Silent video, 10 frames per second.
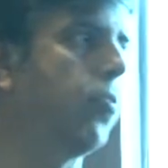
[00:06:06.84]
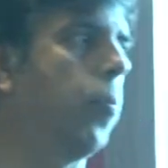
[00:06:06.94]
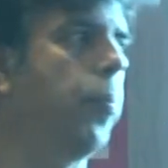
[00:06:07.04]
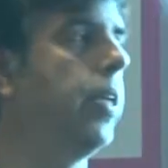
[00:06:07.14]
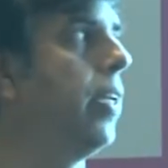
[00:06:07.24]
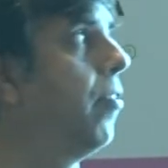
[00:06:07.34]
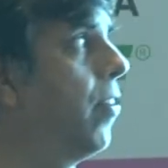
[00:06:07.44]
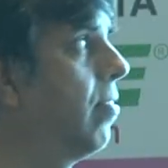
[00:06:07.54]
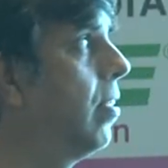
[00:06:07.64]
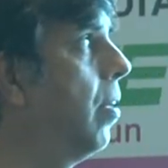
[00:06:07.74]

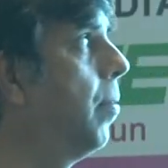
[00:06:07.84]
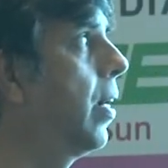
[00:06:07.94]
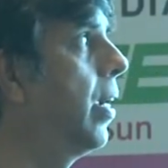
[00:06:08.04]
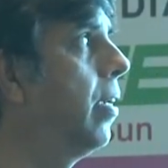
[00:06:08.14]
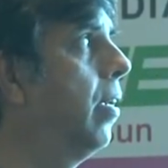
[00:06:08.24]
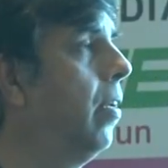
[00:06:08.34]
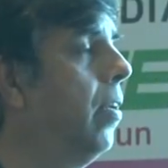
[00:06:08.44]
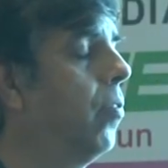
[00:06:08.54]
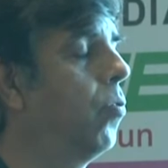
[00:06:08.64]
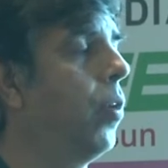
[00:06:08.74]
competitiveness in the market.
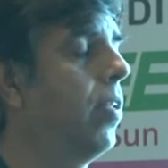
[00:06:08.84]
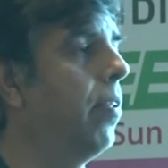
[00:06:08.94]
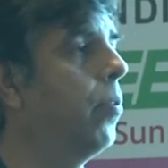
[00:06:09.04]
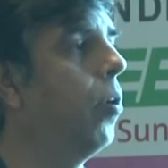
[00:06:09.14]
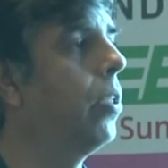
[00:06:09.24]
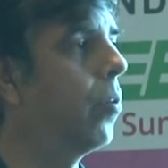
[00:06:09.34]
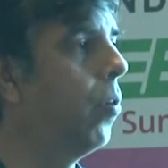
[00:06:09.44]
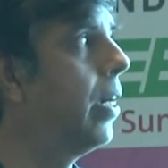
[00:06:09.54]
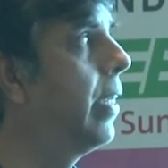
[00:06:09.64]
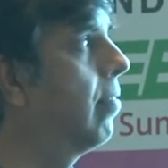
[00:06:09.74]
So what is in all the
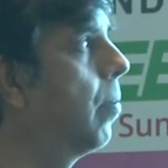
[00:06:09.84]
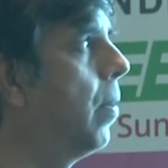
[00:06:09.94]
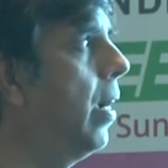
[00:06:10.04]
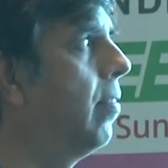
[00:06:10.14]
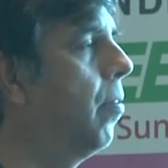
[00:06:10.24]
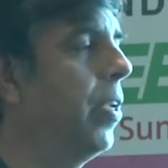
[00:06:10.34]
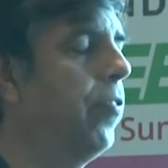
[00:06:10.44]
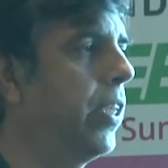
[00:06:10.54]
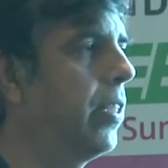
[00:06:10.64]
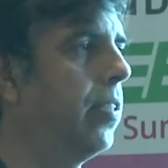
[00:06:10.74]
quality suppliers and
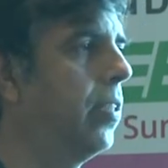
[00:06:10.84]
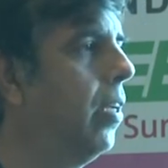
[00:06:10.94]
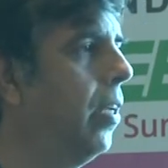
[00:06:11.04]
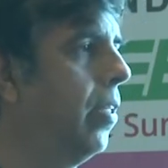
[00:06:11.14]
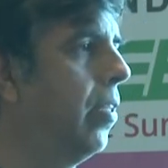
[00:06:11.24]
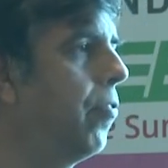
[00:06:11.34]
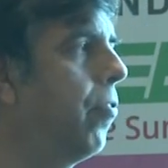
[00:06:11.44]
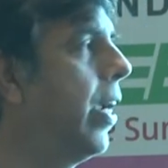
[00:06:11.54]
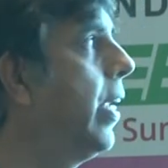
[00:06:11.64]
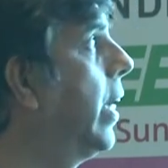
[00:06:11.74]
manufacturers, they're
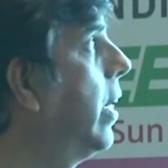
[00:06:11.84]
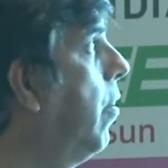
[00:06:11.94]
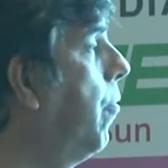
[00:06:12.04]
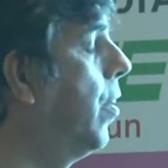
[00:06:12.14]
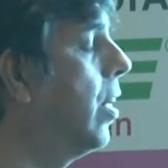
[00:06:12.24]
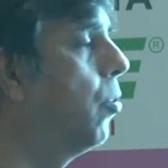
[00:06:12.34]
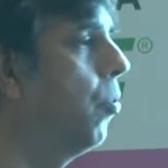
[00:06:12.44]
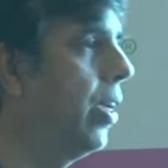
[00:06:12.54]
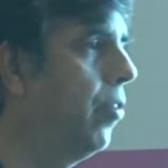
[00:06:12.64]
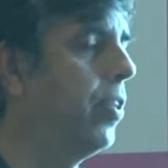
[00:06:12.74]
finding it difficult
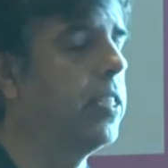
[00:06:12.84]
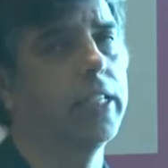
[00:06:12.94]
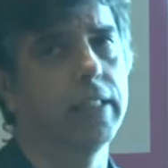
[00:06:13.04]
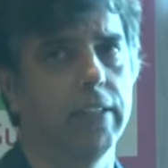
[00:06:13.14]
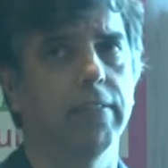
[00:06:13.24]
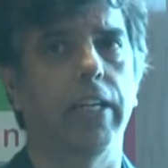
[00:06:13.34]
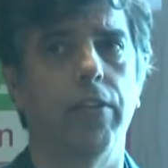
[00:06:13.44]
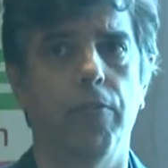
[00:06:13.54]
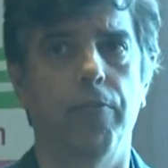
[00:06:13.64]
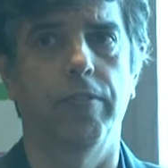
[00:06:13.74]
to invest in this
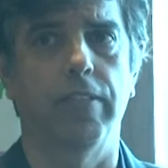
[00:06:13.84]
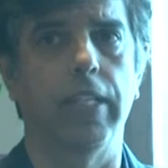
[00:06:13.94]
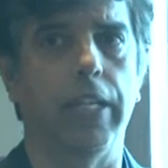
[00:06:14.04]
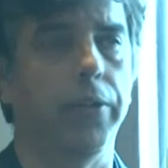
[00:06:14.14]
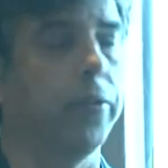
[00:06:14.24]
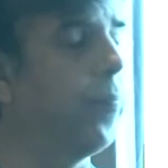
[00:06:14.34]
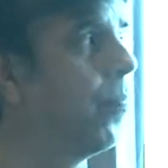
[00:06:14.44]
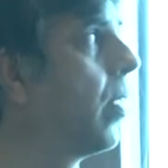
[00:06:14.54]
kind of scenario.